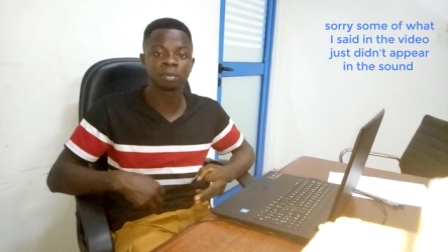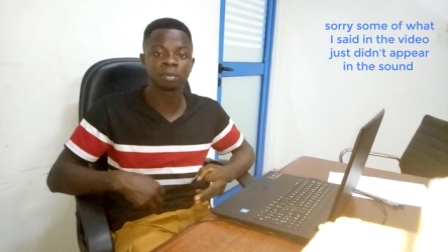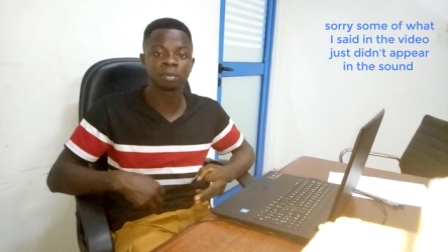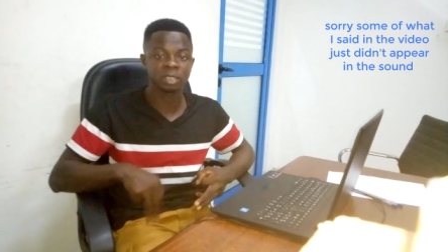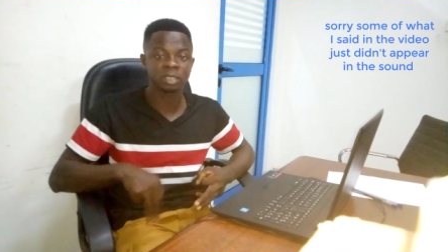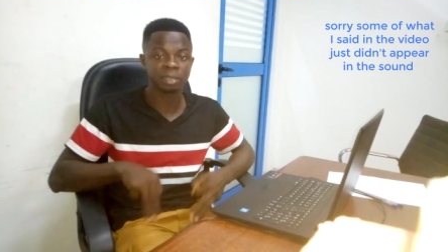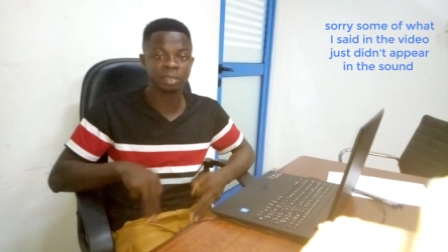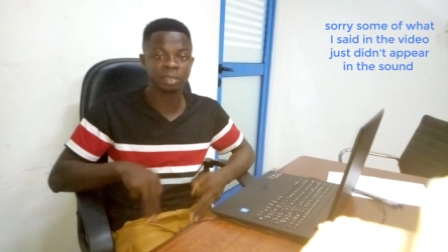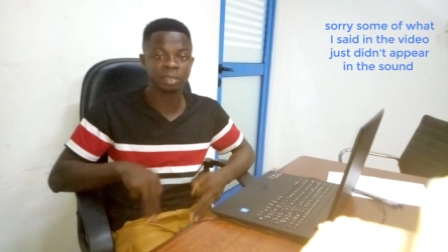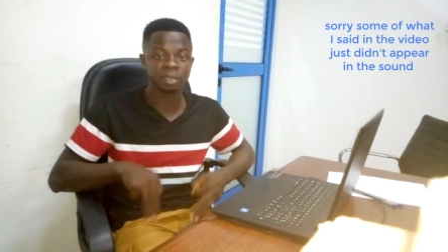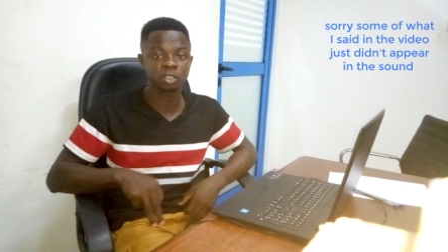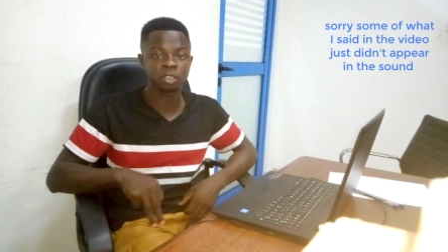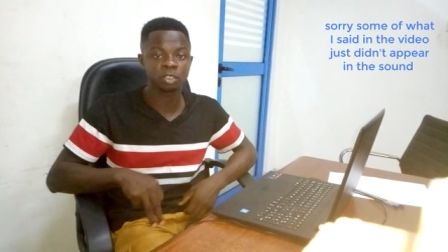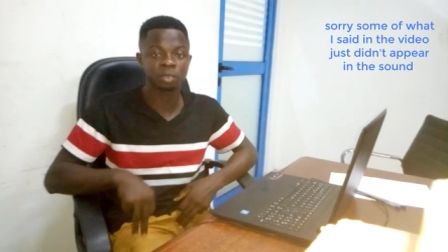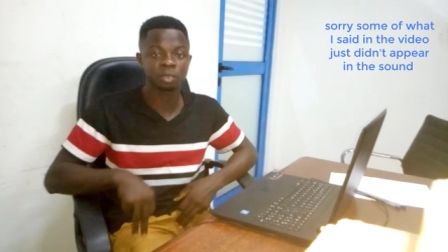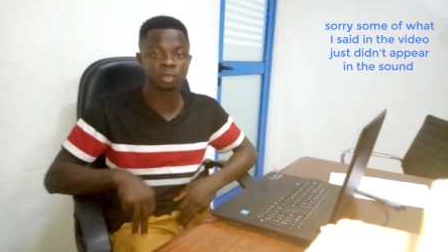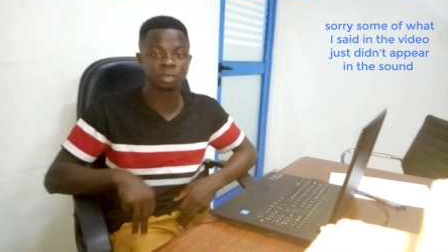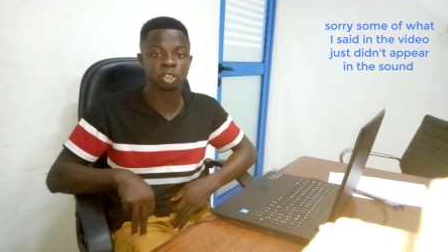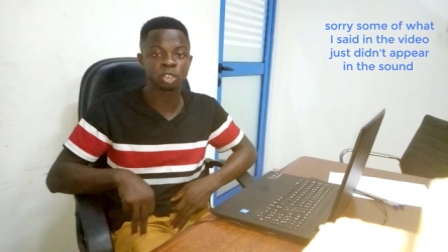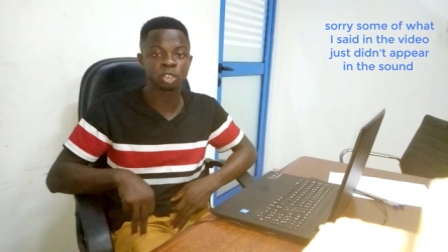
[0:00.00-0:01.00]
Say they don't
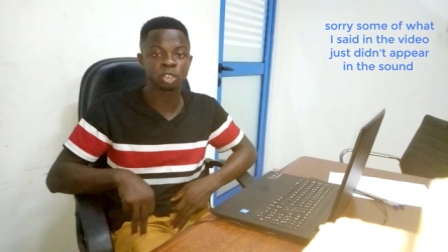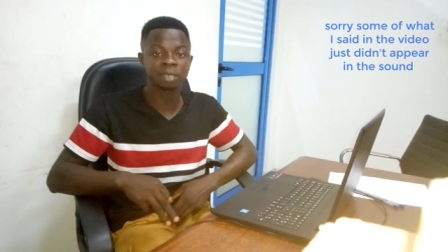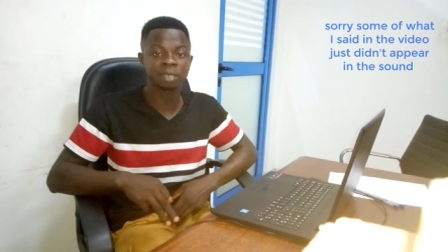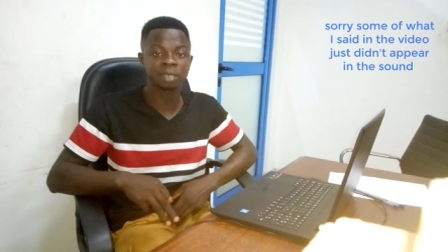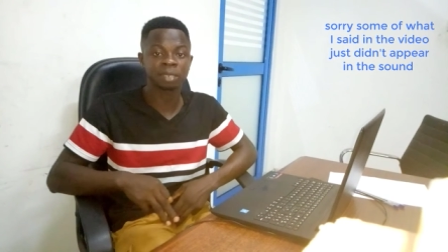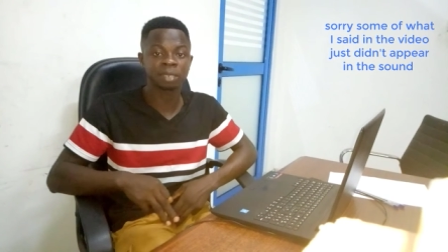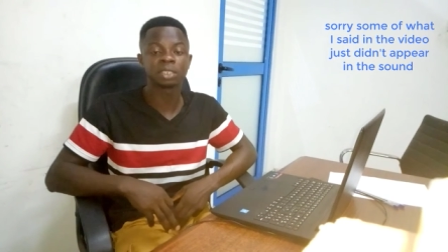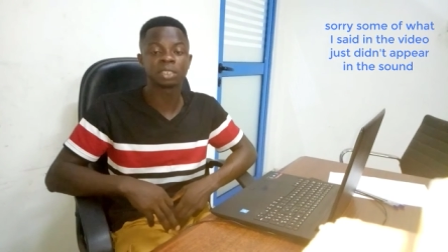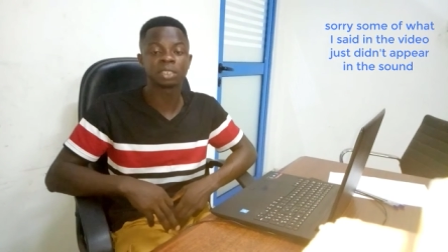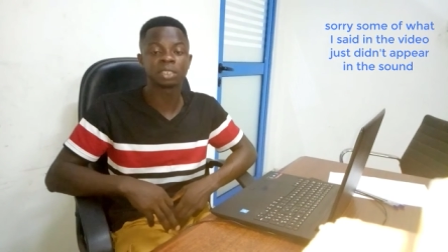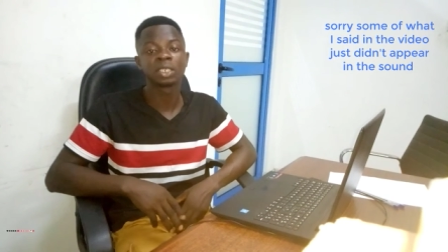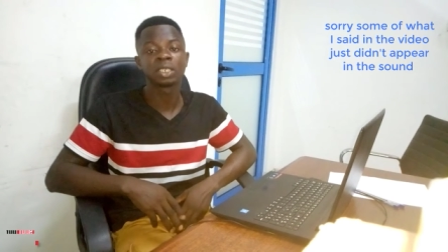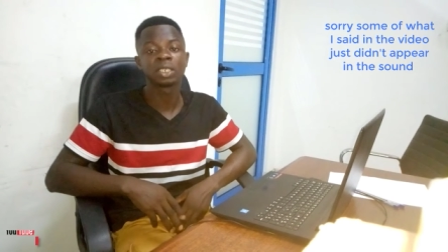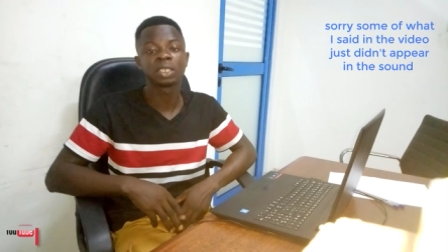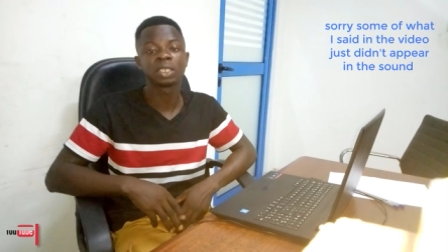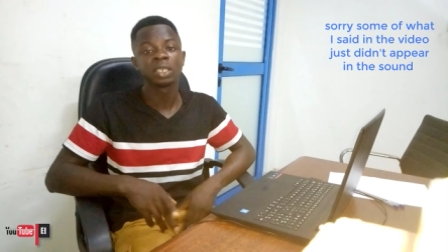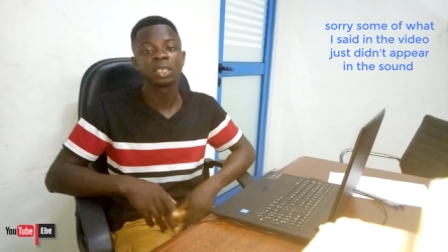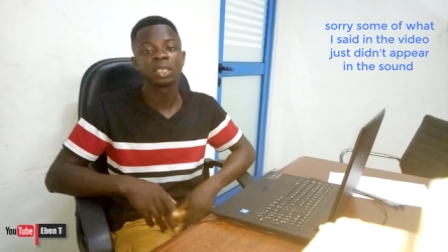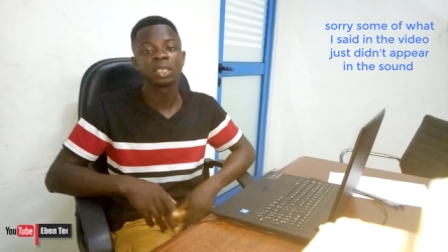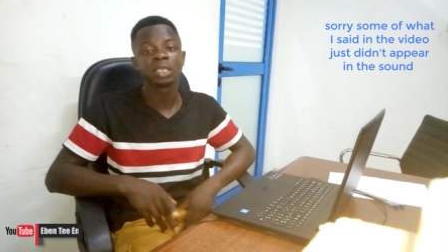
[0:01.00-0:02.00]
even think that
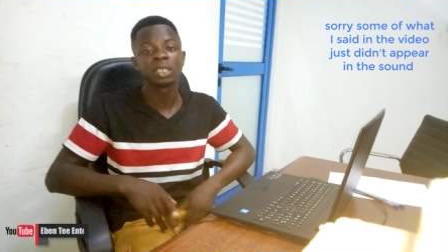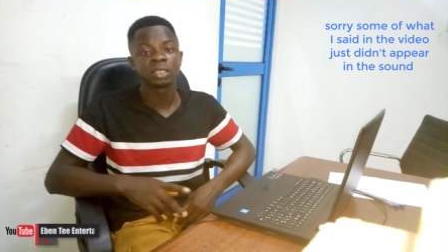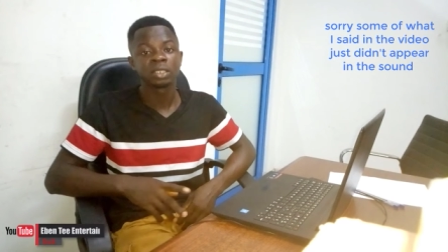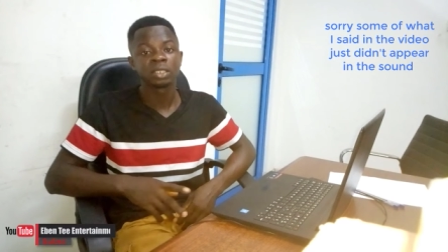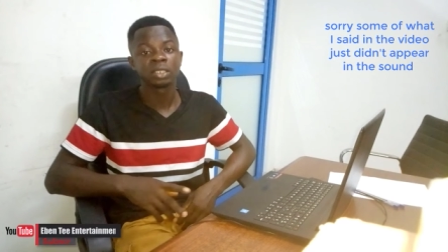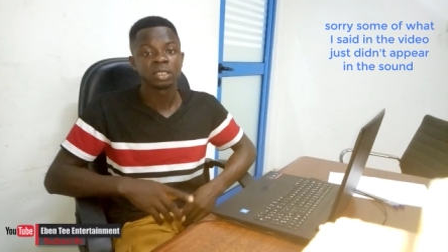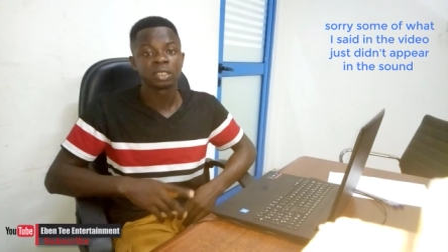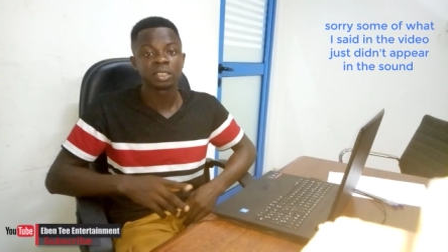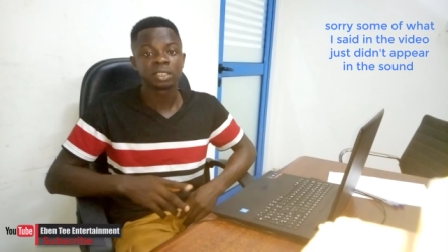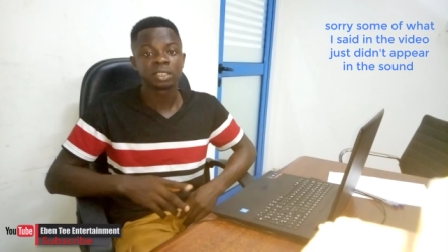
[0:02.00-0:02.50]
YouTube